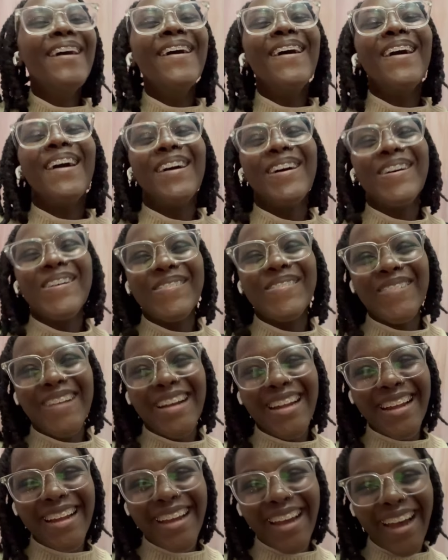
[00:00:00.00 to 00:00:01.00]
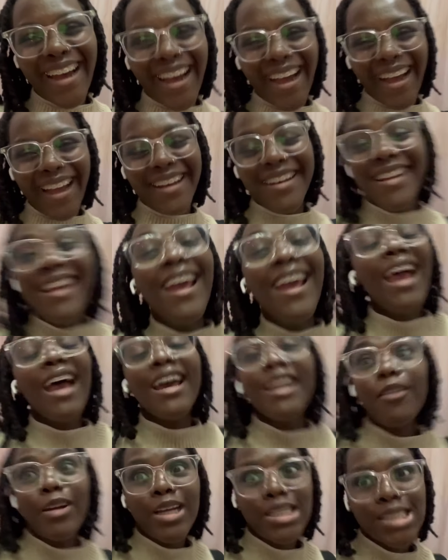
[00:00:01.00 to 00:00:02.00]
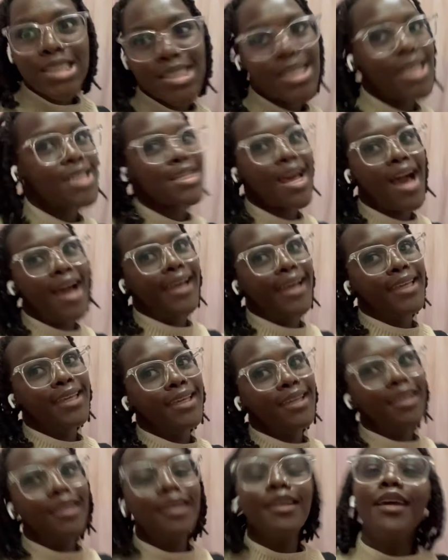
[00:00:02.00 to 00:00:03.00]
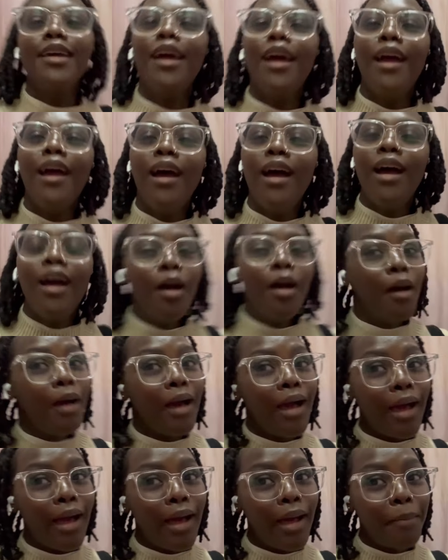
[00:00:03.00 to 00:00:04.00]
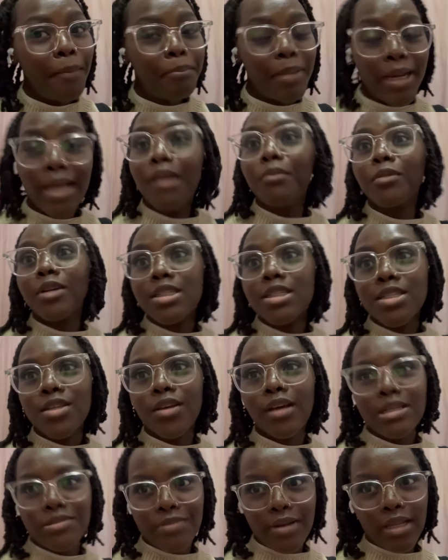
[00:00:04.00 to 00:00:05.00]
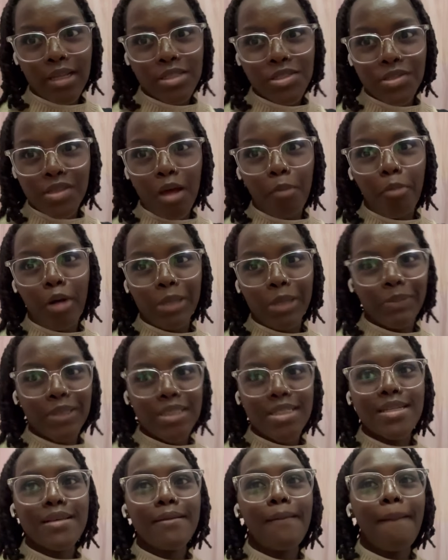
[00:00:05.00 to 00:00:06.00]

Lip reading: Oh my god. Anyway, she says hi. Bye, I'm gonna see you guys when I get to the apartment.